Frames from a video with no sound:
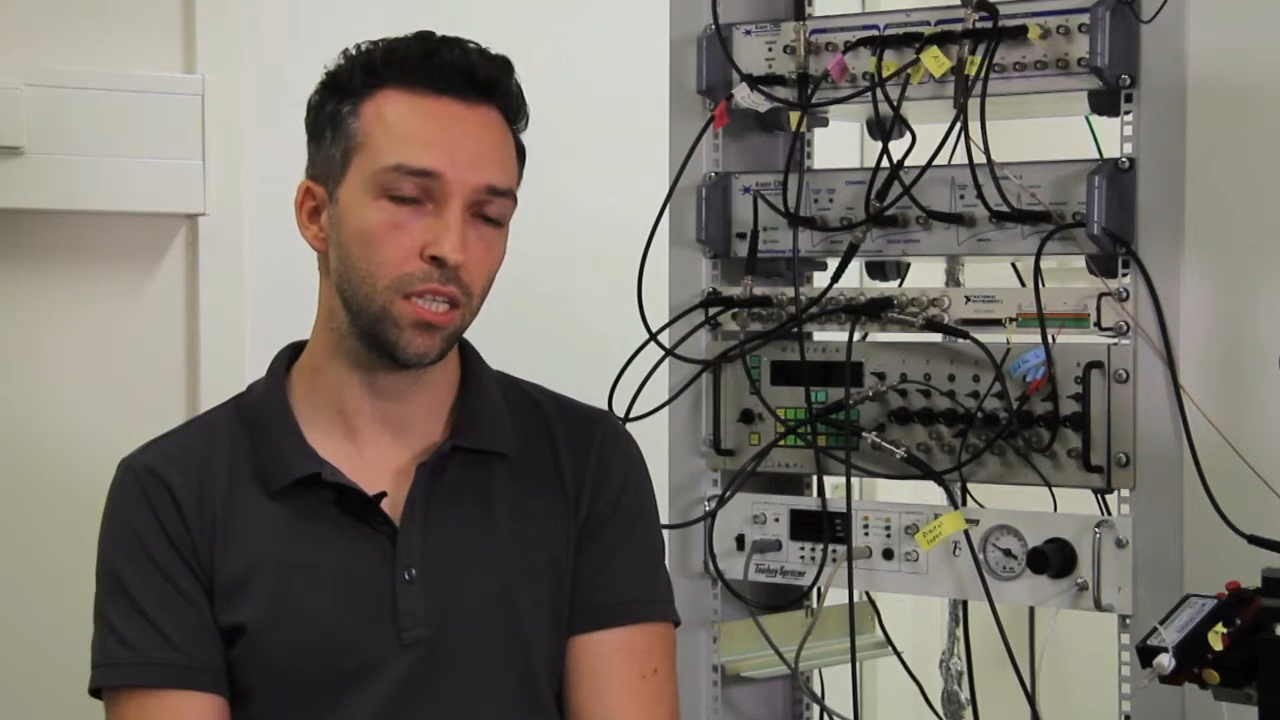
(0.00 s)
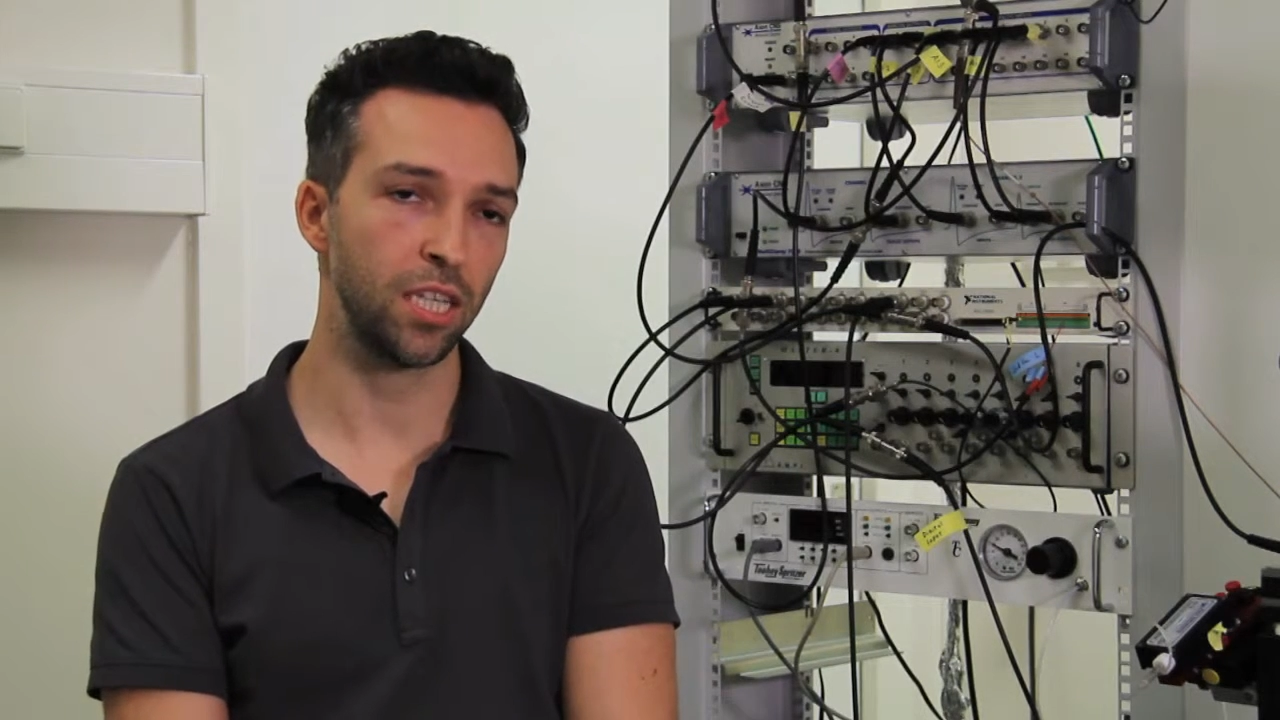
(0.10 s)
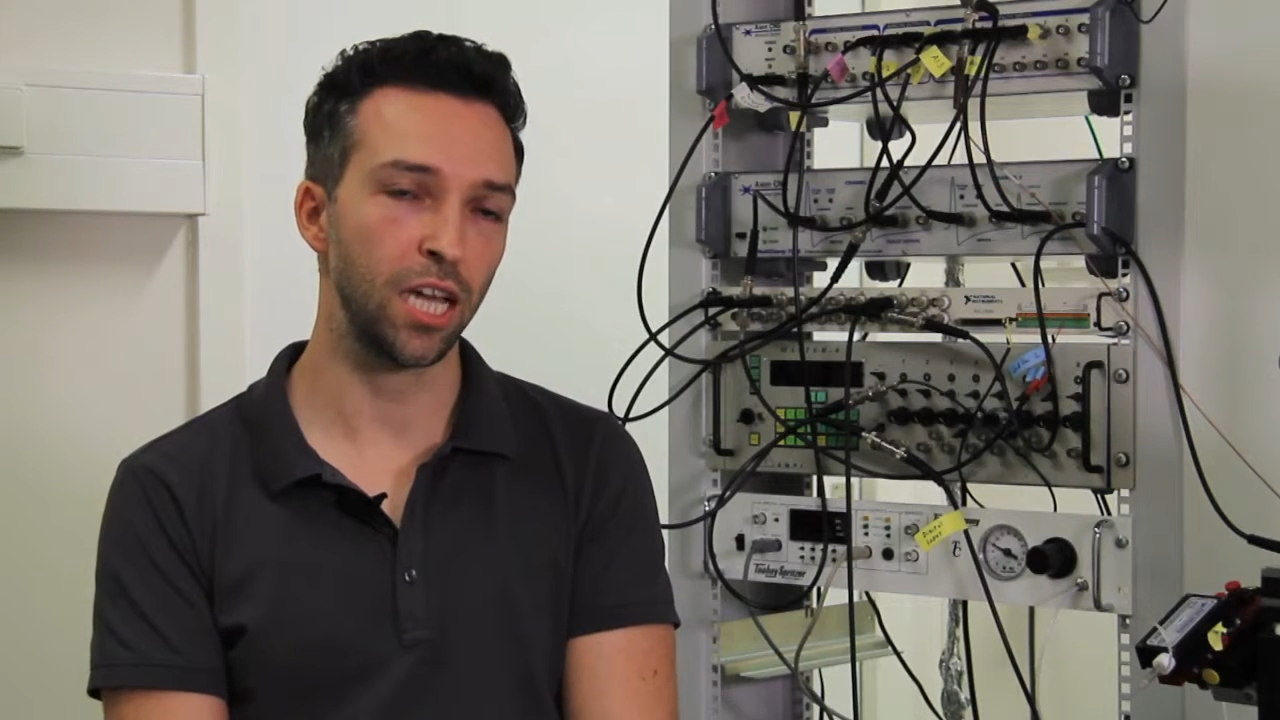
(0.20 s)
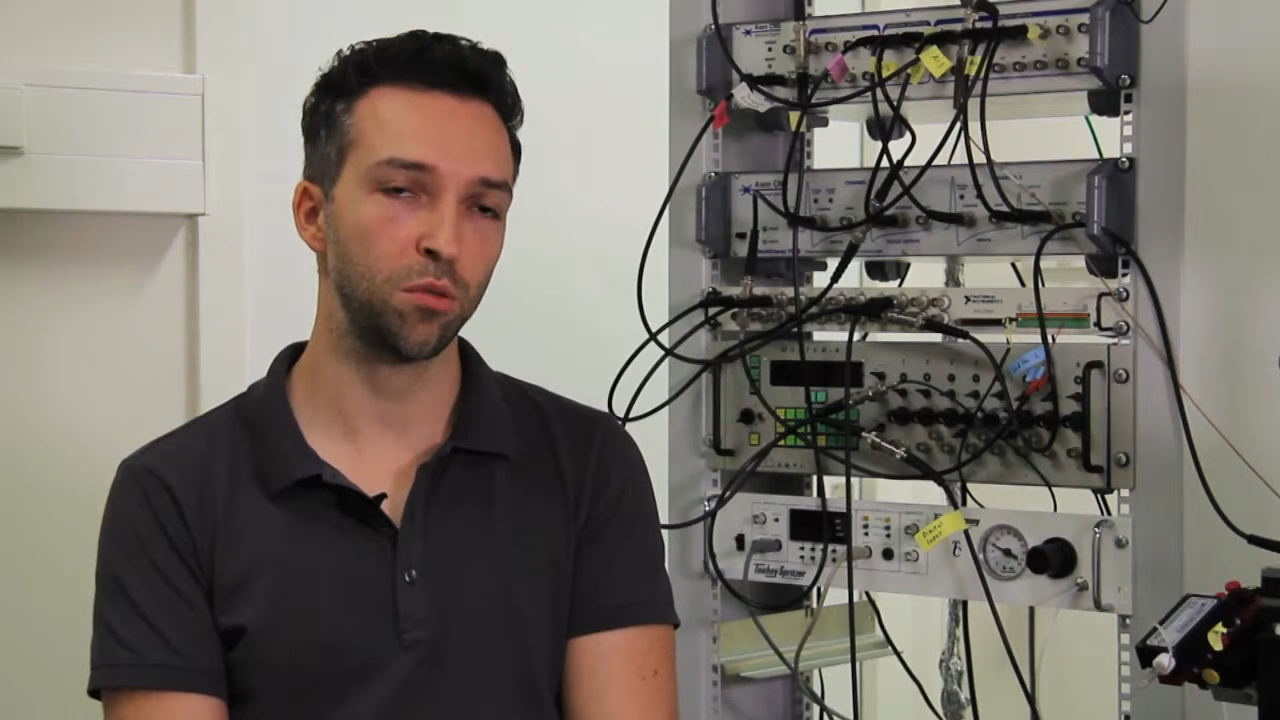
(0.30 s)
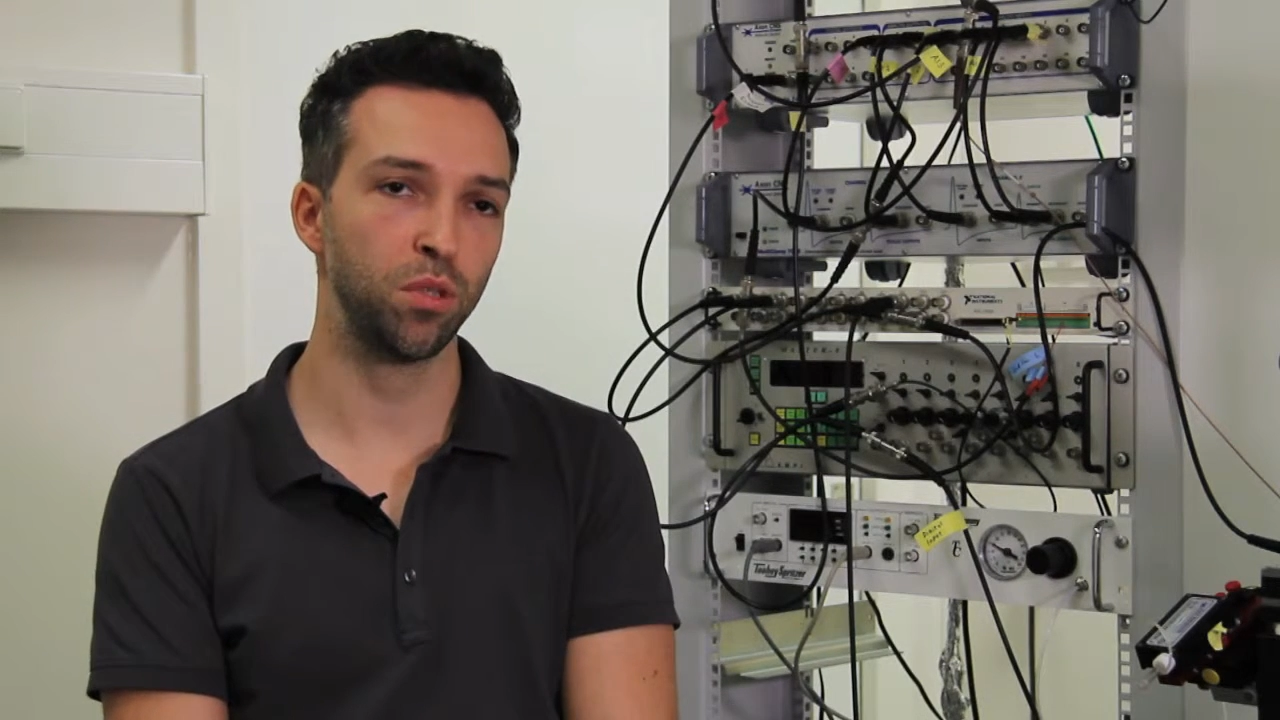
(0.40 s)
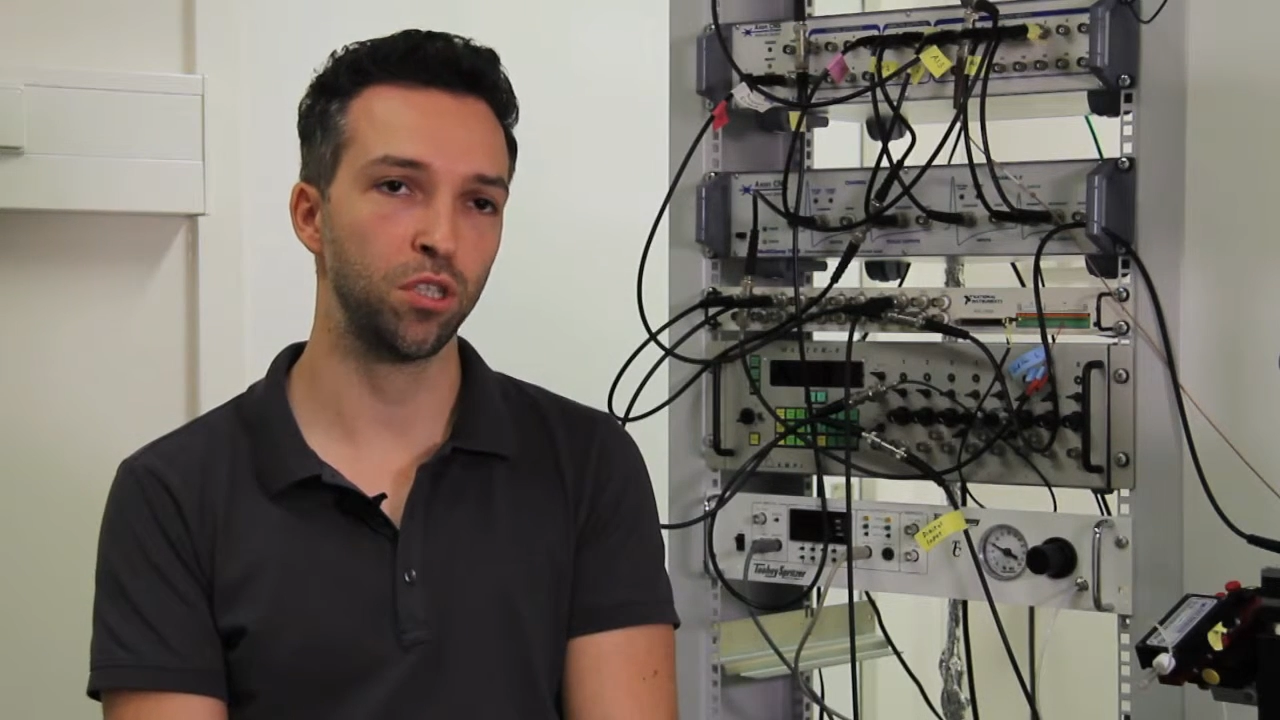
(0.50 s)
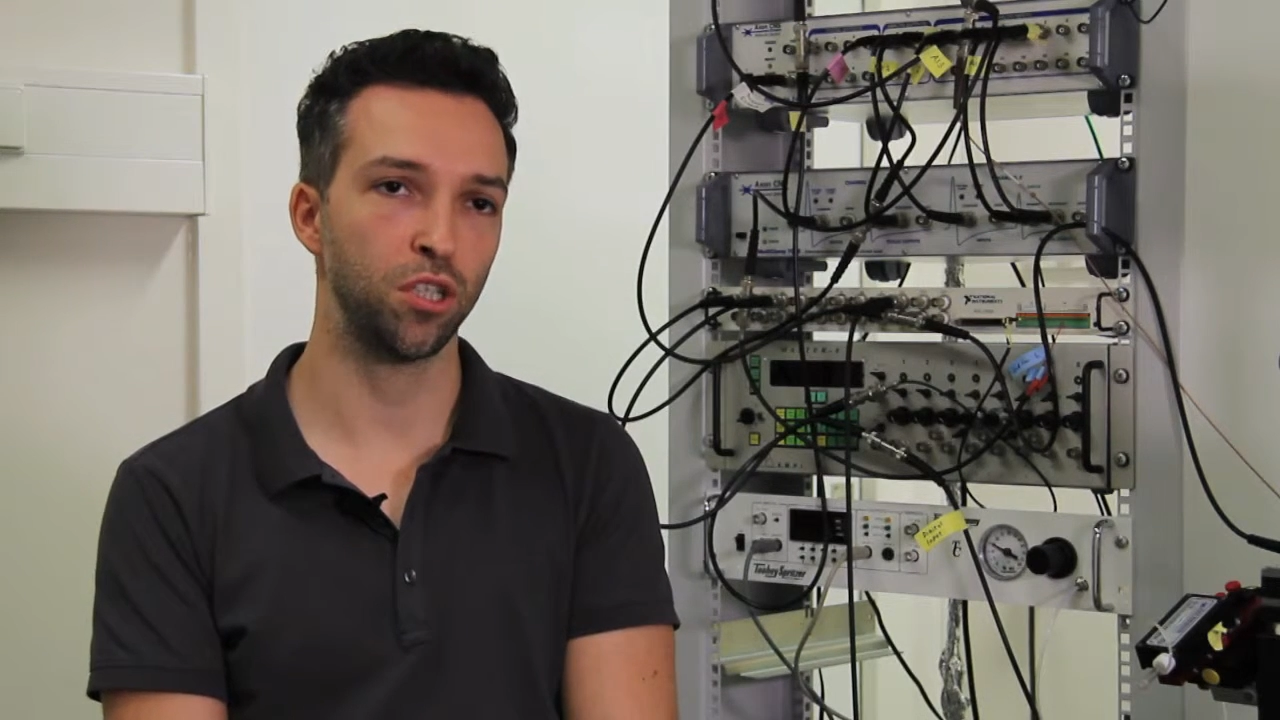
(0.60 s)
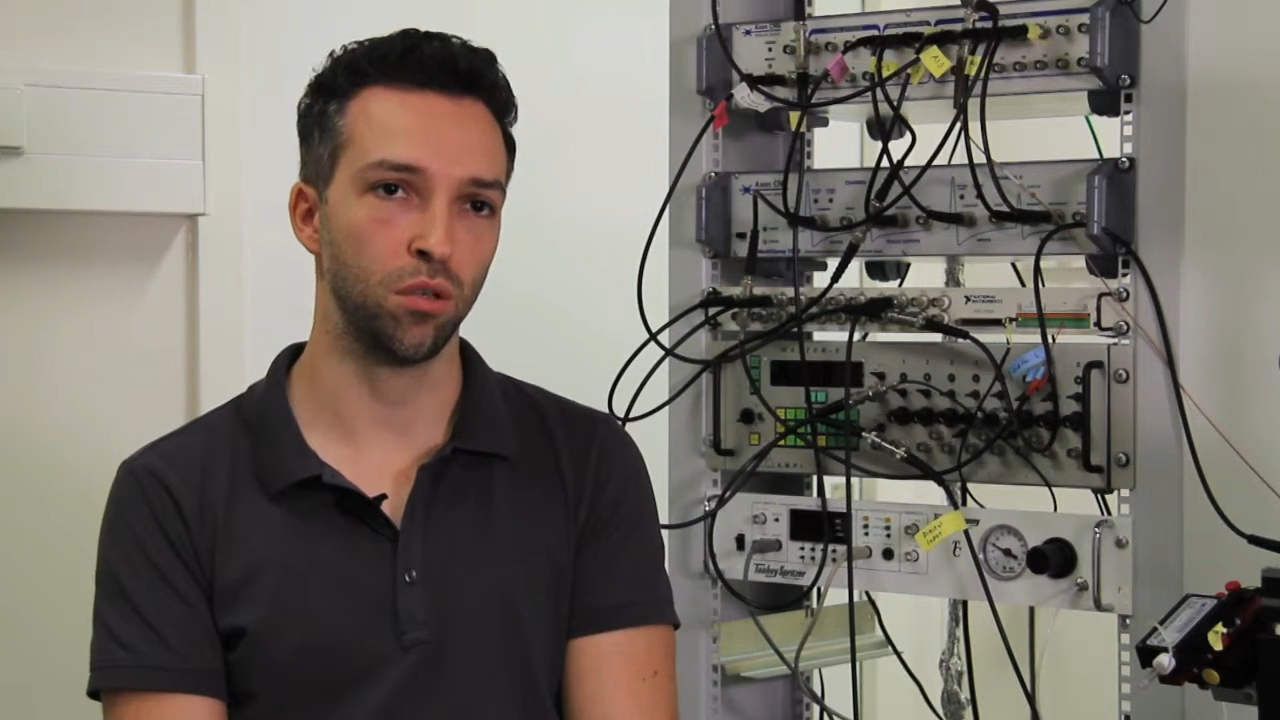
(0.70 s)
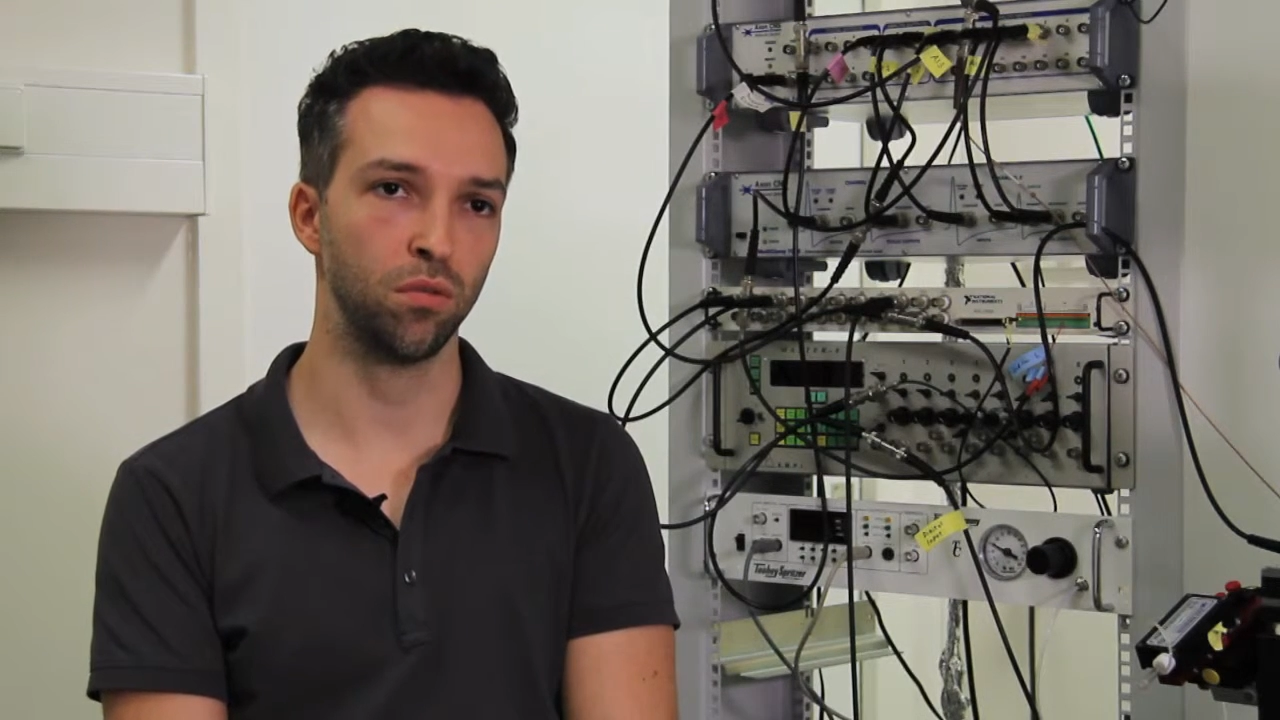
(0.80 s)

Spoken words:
has been shown